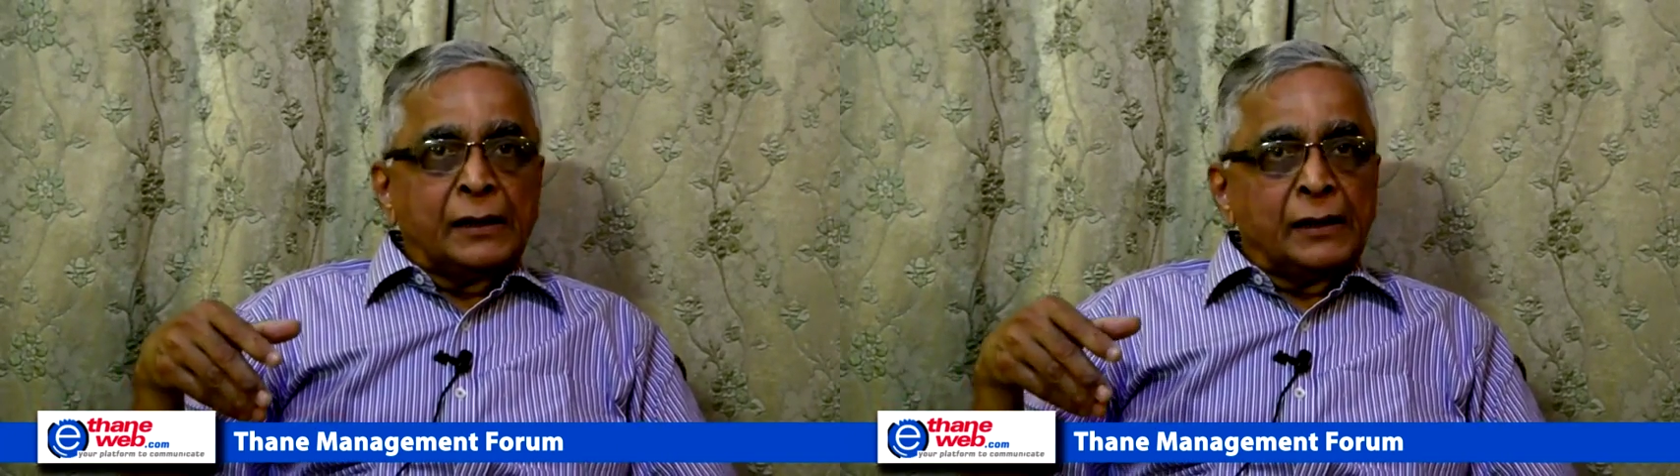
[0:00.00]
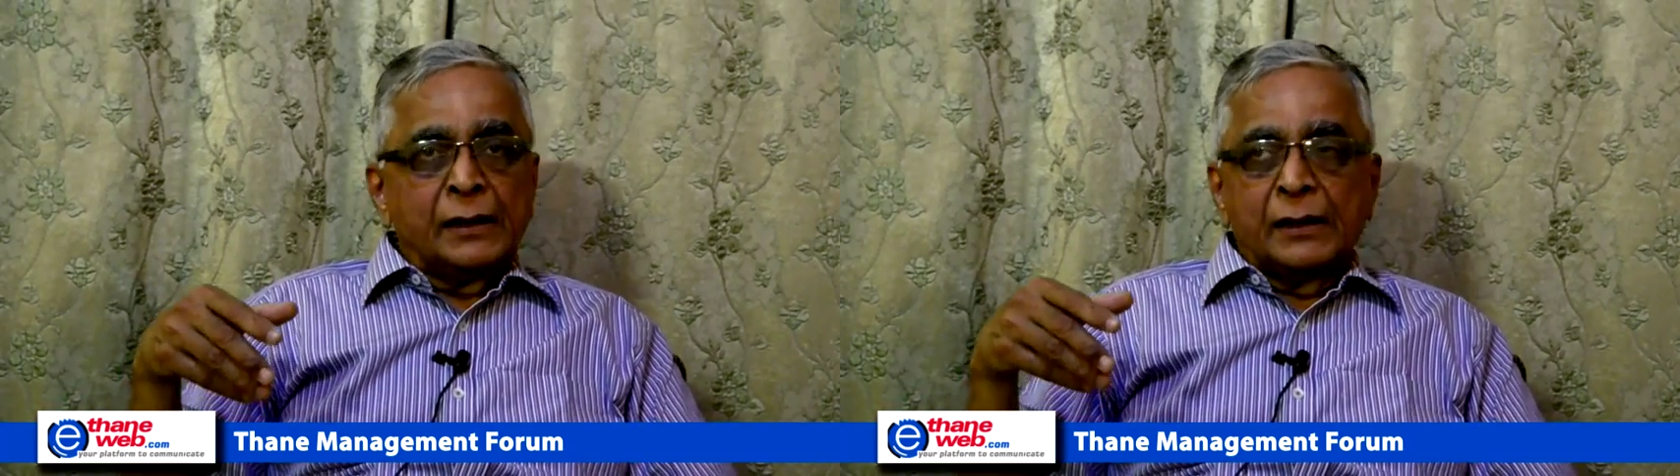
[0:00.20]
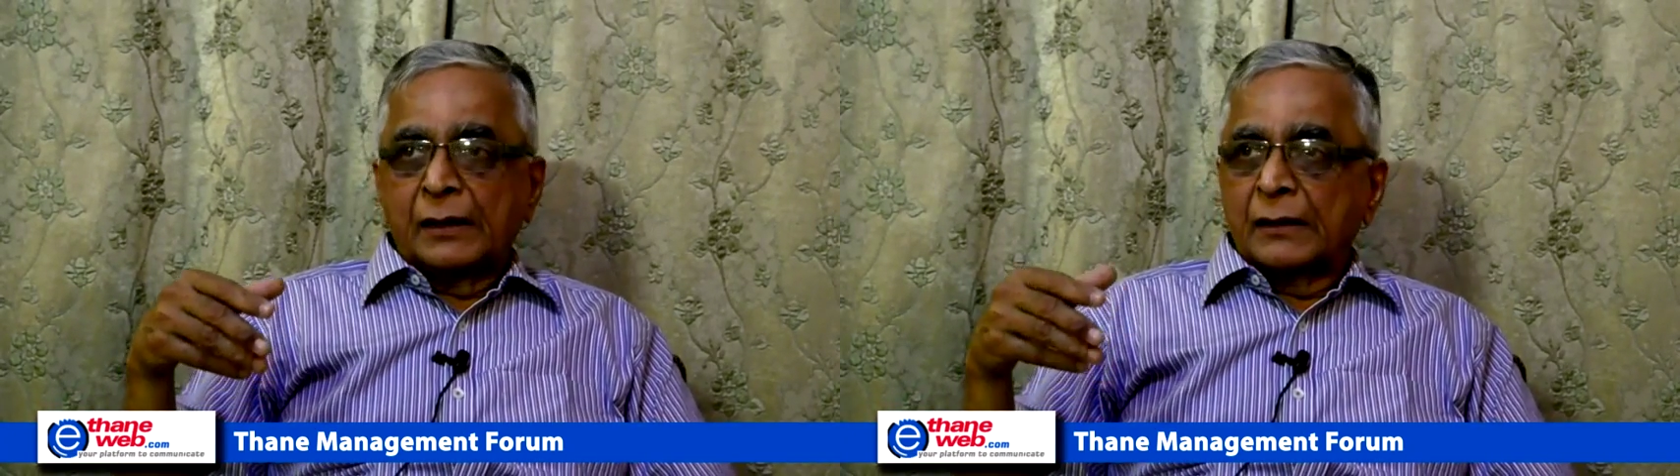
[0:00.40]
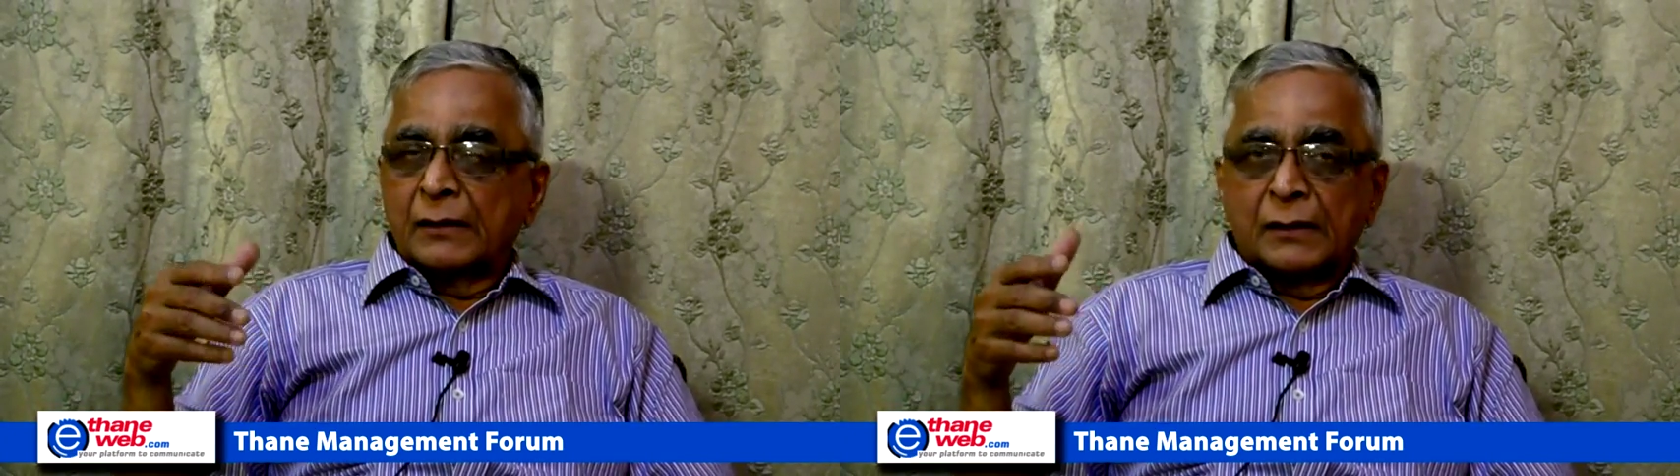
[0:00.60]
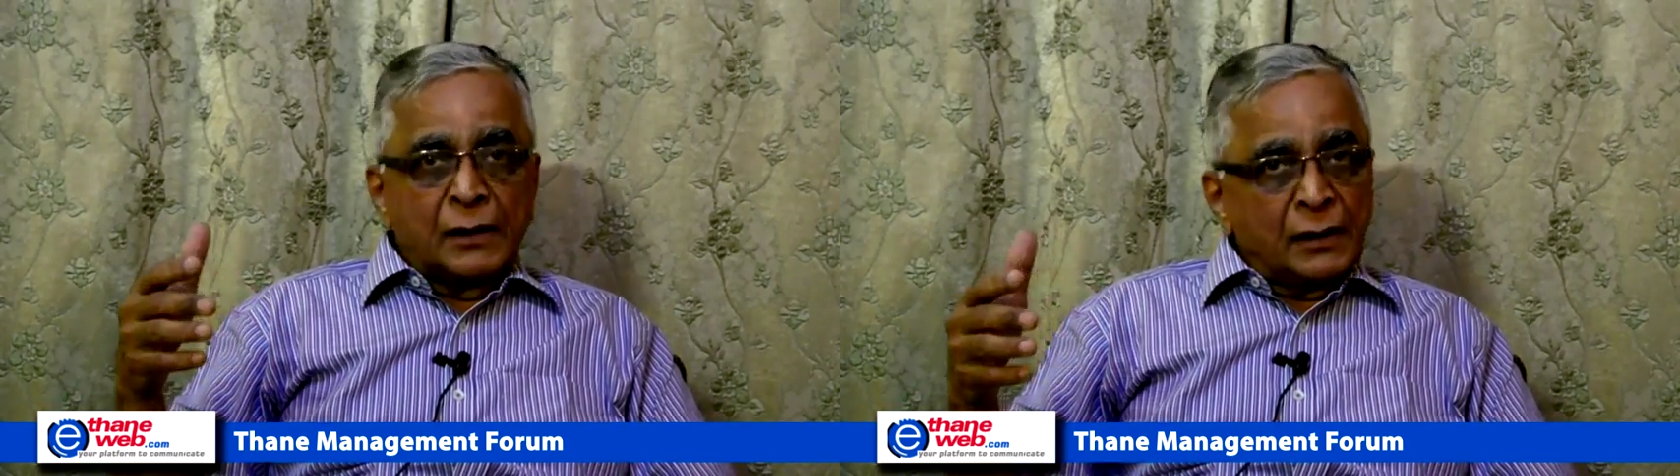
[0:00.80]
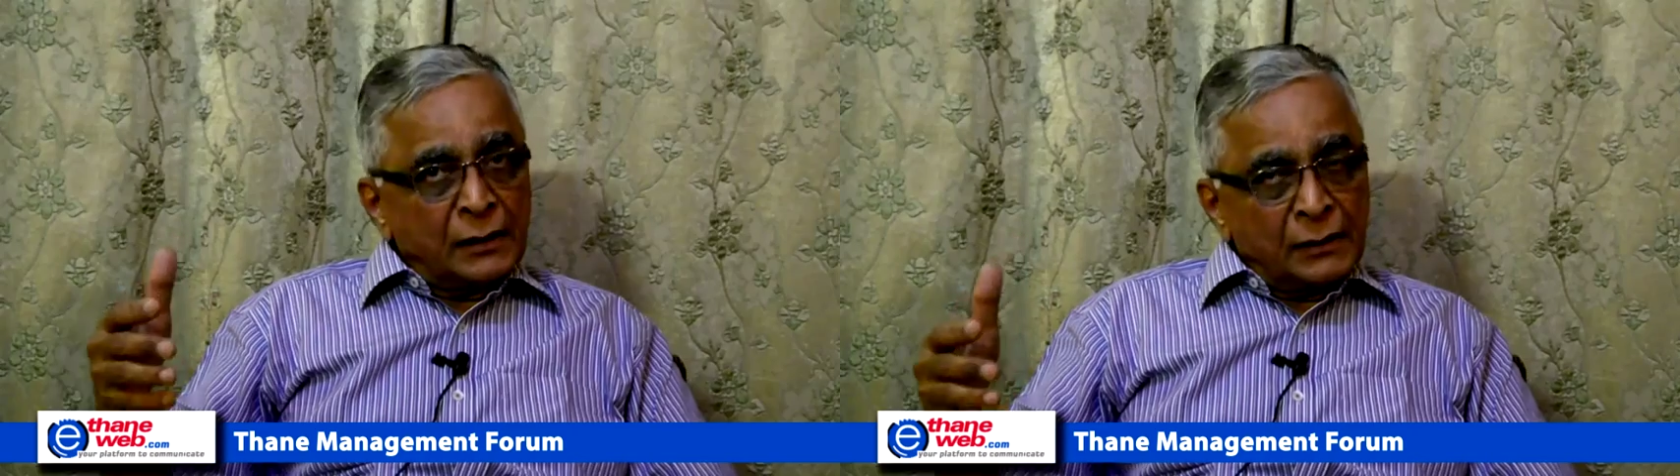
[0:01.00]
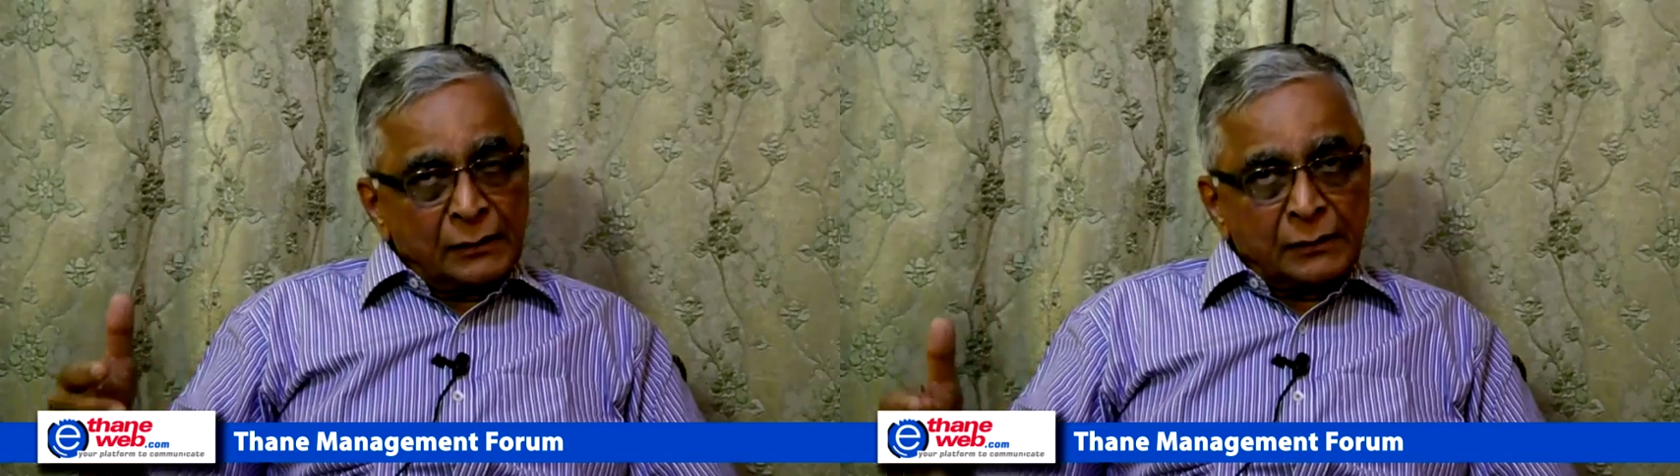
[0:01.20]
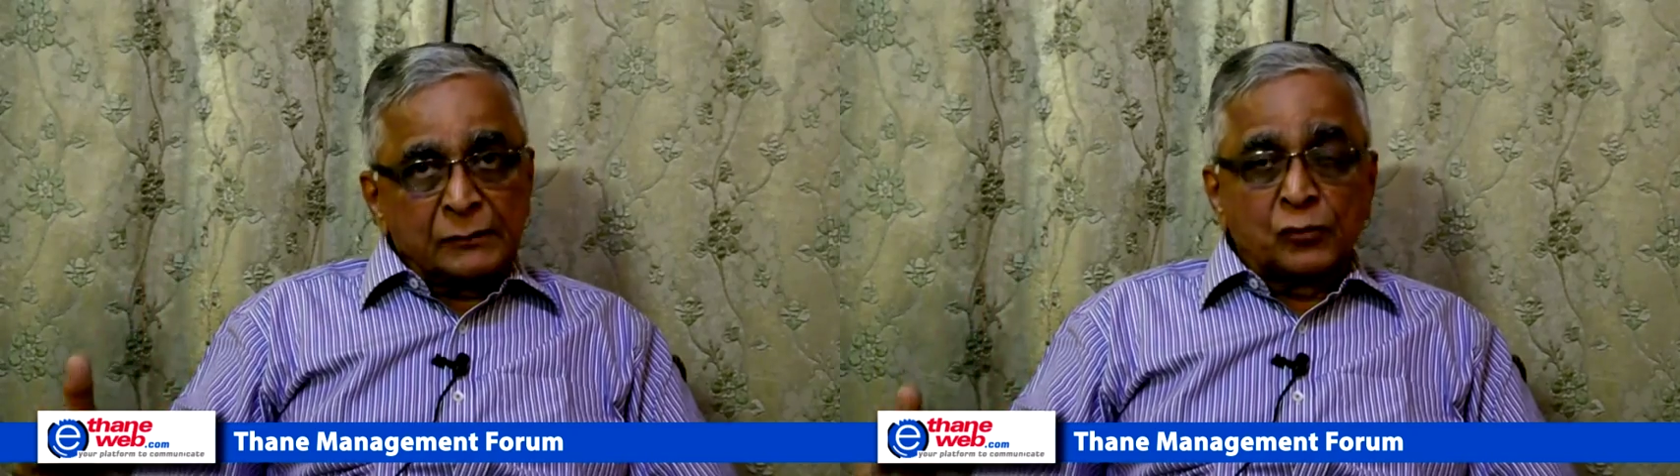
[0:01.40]
in
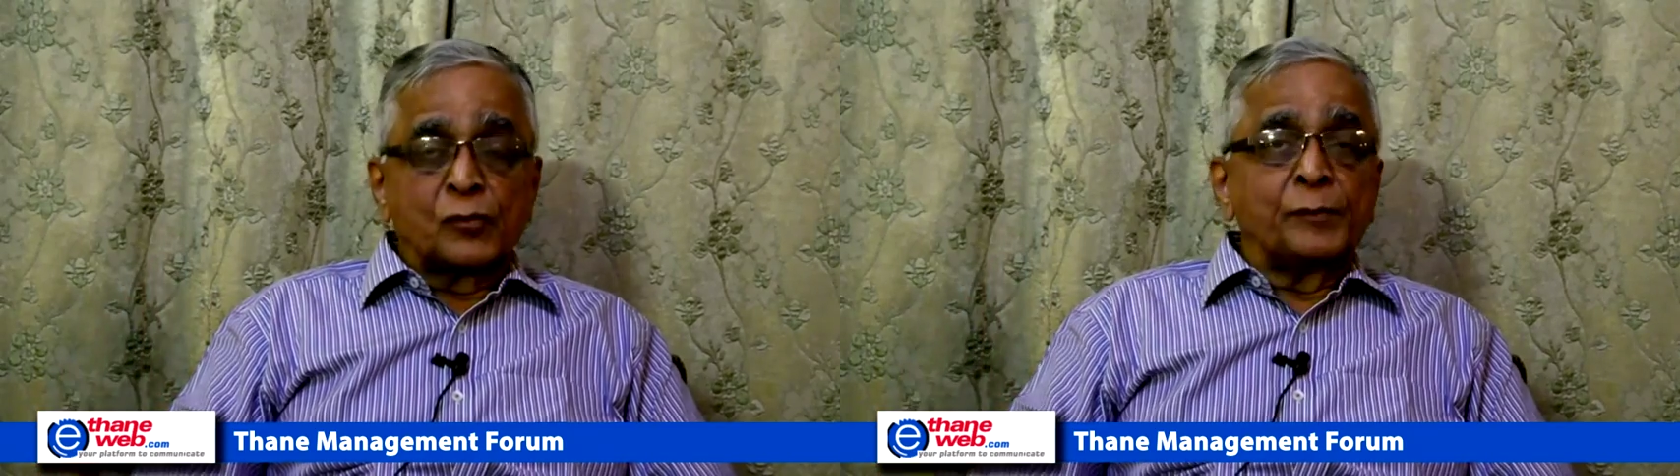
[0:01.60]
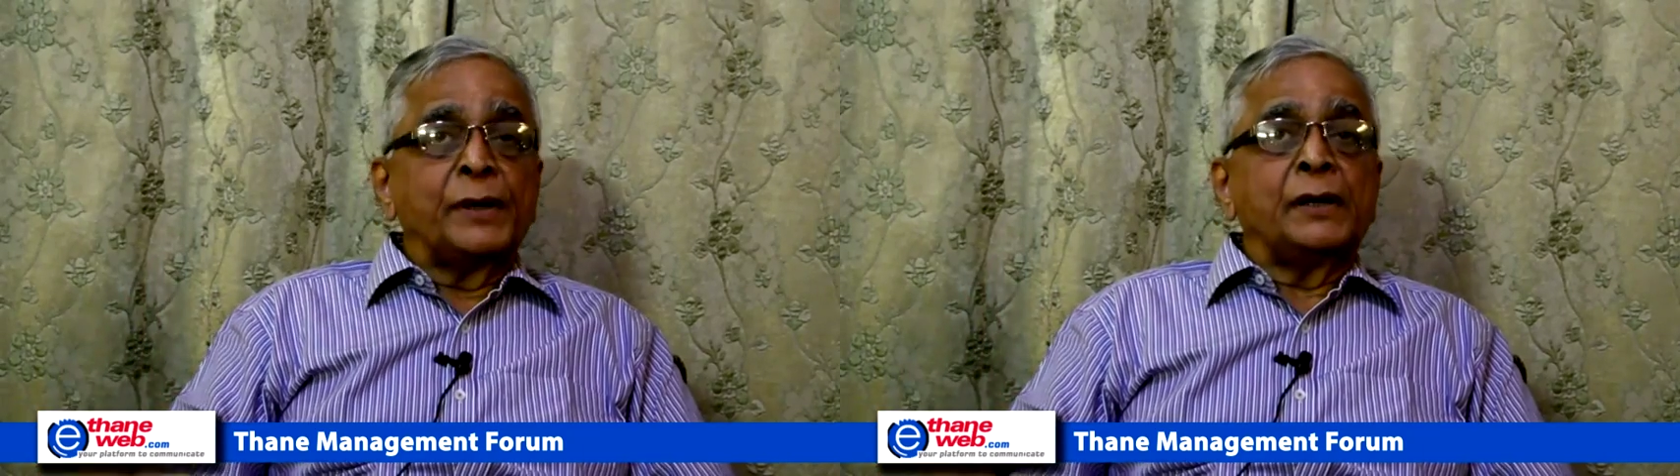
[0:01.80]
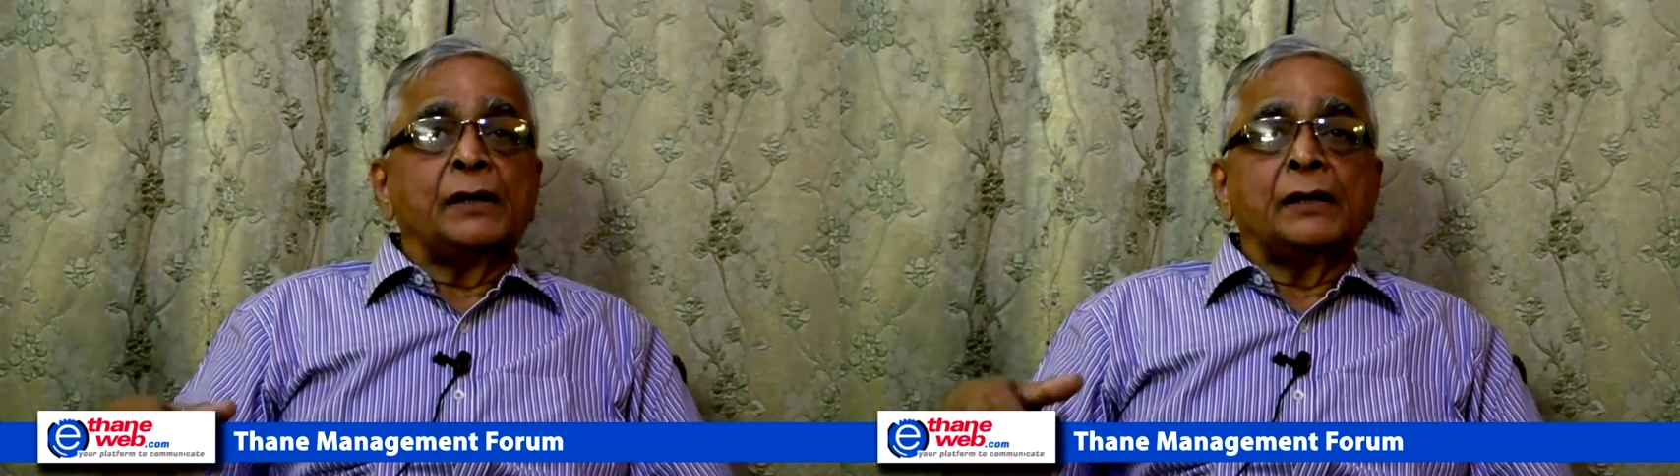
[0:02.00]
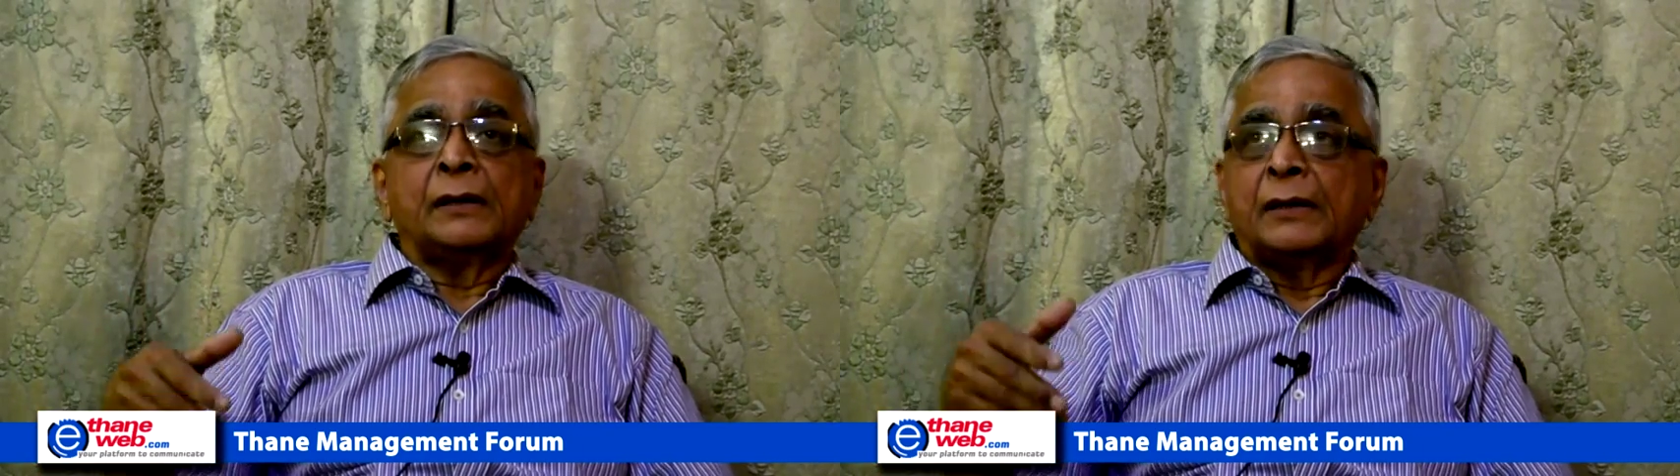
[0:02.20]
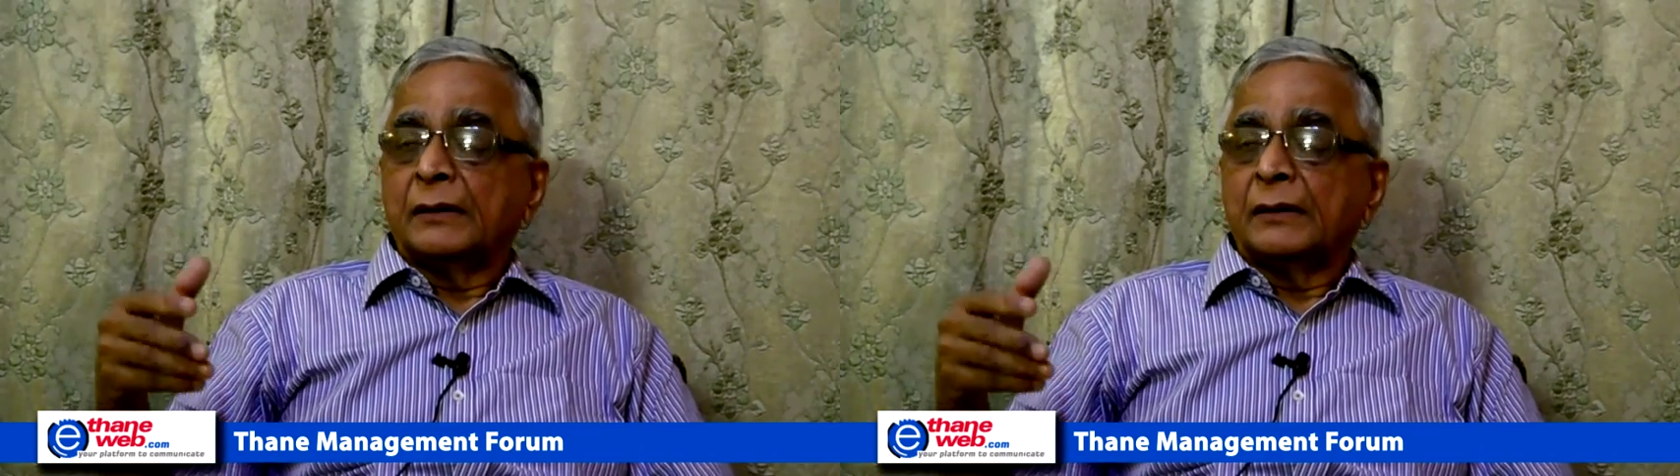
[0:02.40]
Turbe,